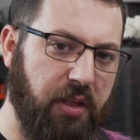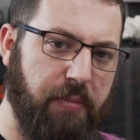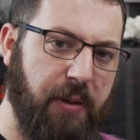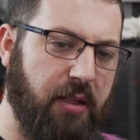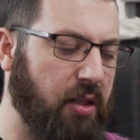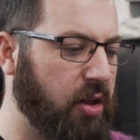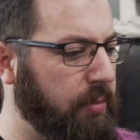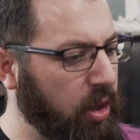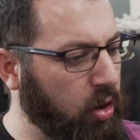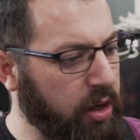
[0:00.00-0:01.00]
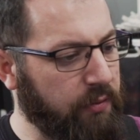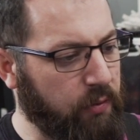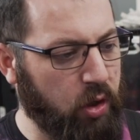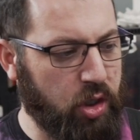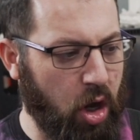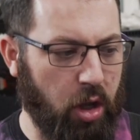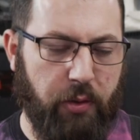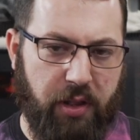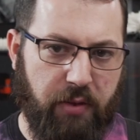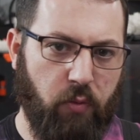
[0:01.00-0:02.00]
this means is it's going to be looking for a
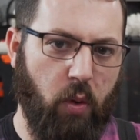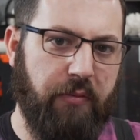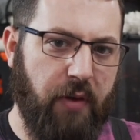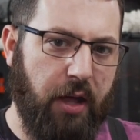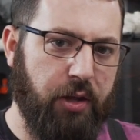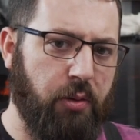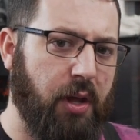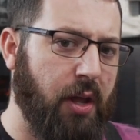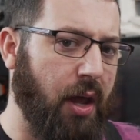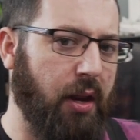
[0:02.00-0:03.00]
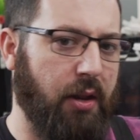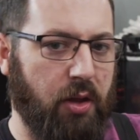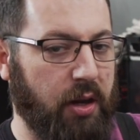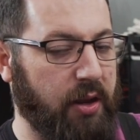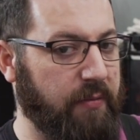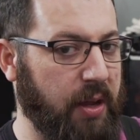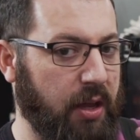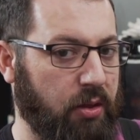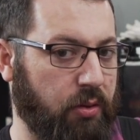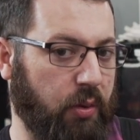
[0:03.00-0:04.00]
tolerance of one value, and it's going to give
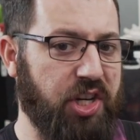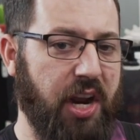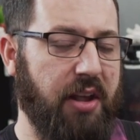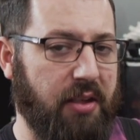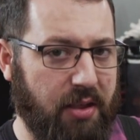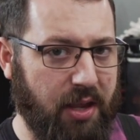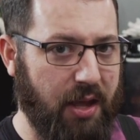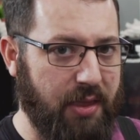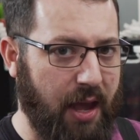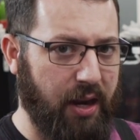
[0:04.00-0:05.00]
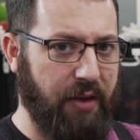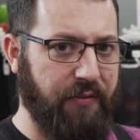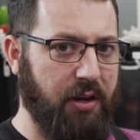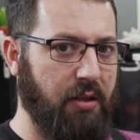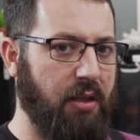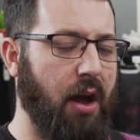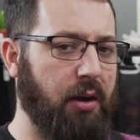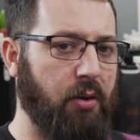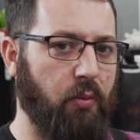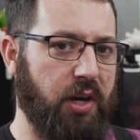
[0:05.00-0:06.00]
me three chances to get that. If it does
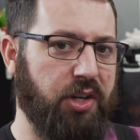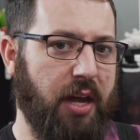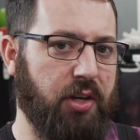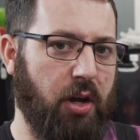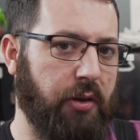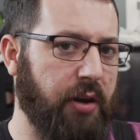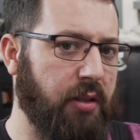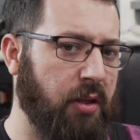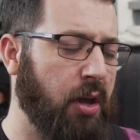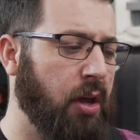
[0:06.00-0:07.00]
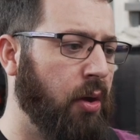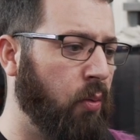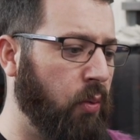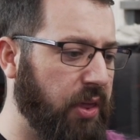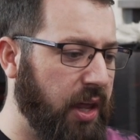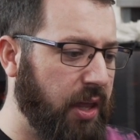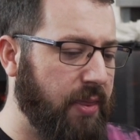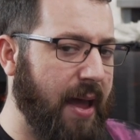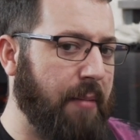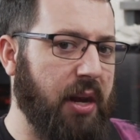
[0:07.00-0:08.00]
not reach that tolerance
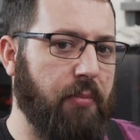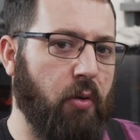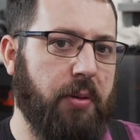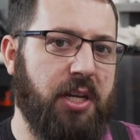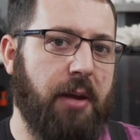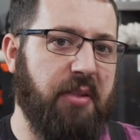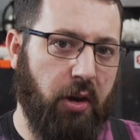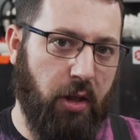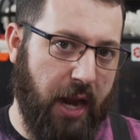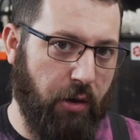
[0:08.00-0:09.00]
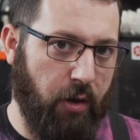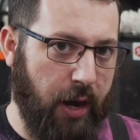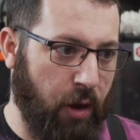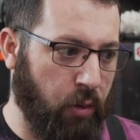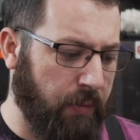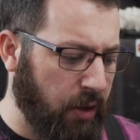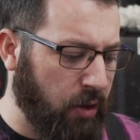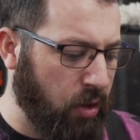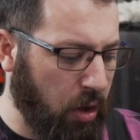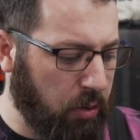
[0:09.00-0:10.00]
within that many probe attempts, it'll error out. So